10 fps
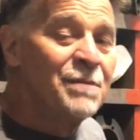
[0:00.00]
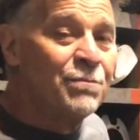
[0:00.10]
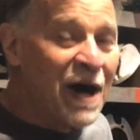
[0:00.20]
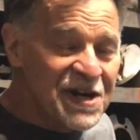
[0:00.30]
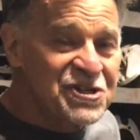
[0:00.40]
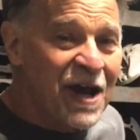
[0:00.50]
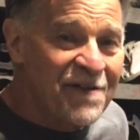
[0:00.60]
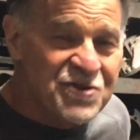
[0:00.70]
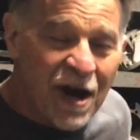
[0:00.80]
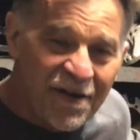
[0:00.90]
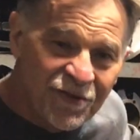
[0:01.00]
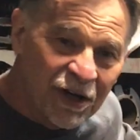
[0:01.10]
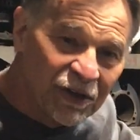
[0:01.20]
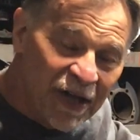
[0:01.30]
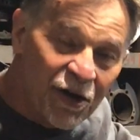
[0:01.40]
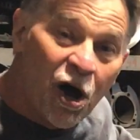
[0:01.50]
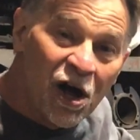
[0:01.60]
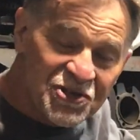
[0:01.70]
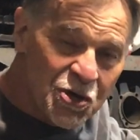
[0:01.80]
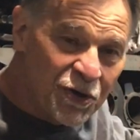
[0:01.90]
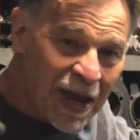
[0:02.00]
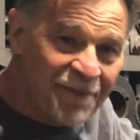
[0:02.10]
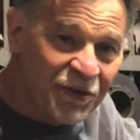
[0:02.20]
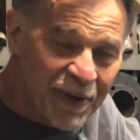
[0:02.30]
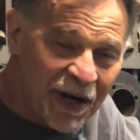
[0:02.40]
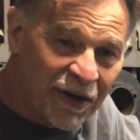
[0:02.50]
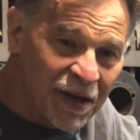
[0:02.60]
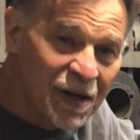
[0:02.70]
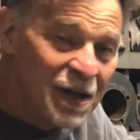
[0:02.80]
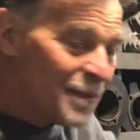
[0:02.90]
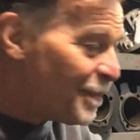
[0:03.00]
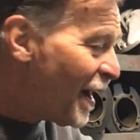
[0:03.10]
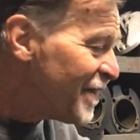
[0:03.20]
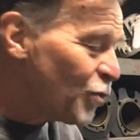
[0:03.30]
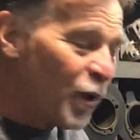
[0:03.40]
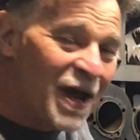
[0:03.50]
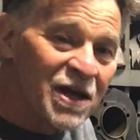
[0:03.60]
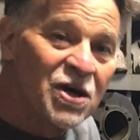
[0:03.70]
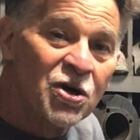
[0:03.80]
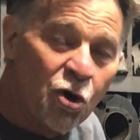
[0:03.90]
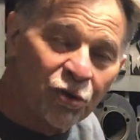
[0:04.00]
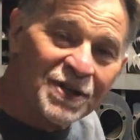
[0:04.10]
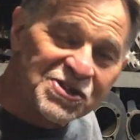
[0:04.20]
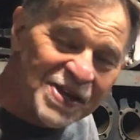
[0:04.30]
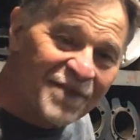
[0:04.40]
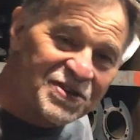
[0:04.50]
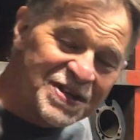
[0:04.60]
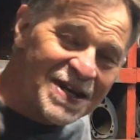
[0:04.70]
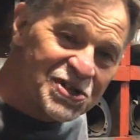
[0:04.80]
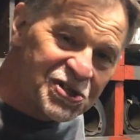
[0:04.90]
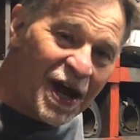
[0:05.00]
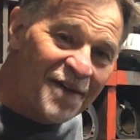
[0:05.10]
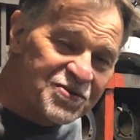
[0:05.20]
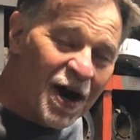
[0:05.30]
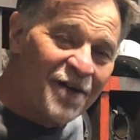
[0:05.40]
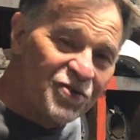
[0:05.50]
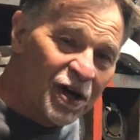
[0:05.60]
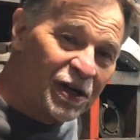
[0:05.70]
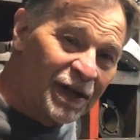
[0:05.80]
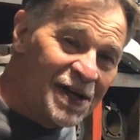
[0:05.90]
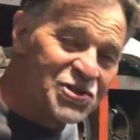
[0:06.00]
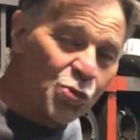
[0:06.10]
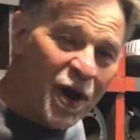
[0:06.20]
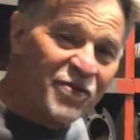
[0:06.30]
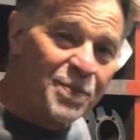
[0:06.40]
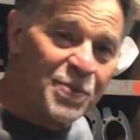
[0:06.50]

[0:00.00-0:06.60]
My shaft drive Knucklehead also came from Harry. By the way, only 17 shaft drive Knuckleheads were ever